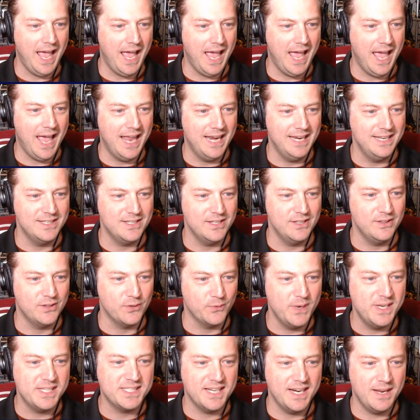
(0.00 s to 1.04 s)
And the
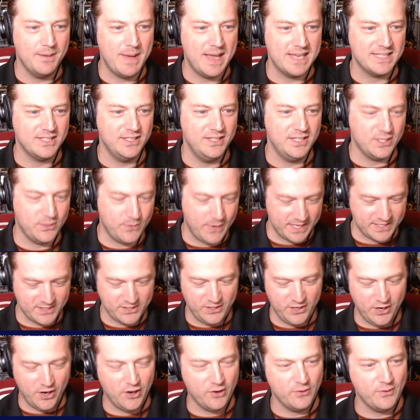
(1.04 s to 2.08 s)
reason I'm asking this
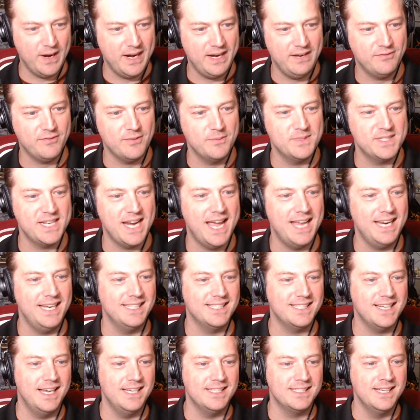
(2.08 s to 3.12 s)
question already from chat
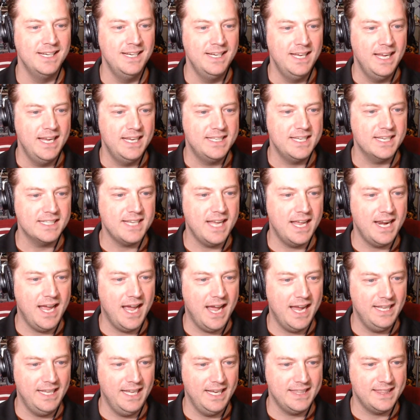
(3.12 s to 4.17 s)
is because it does kind of
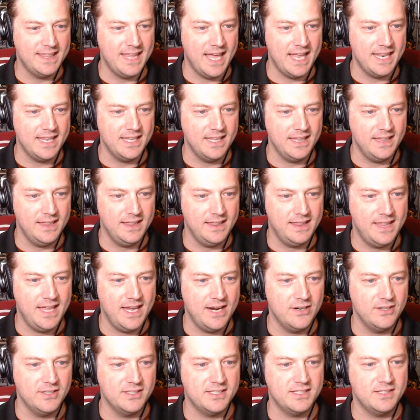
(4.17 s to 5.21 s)
highlight that
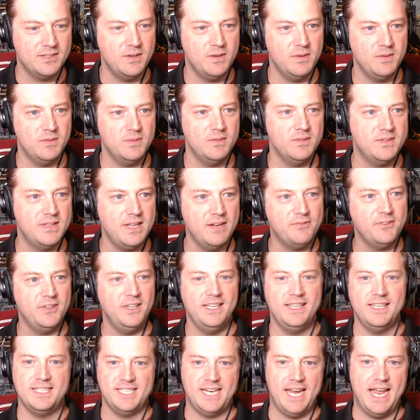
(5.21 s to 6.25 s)
there's
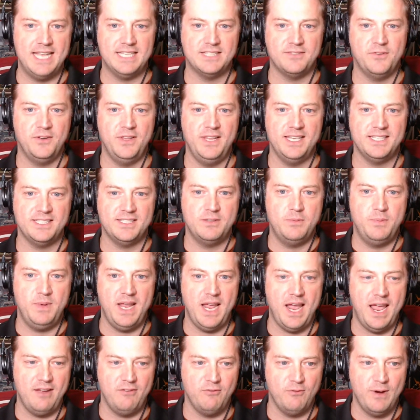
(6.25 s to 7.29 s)
definitely the chance for this to
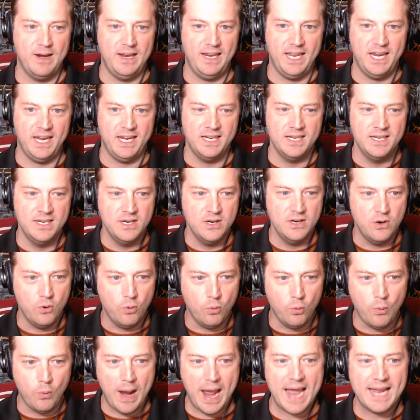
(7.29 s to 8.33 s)
be a really
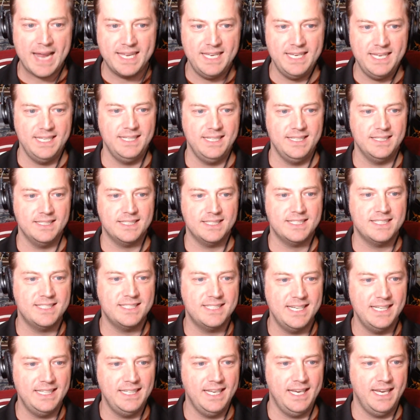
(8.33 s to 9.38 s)
wacky,
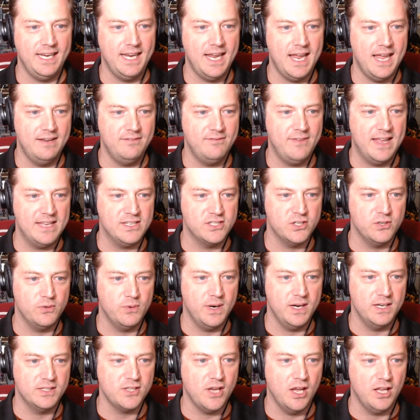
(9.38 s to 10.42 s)
silly adventure
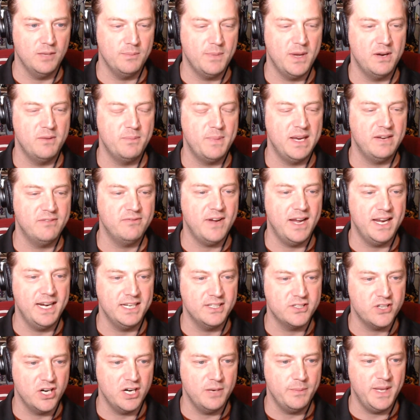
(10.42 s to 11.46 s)
where it's all about a big
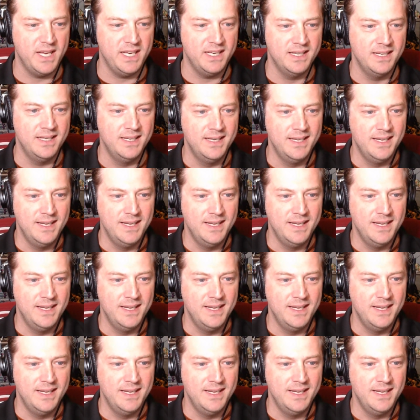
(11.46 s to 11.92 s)
fighting tournament.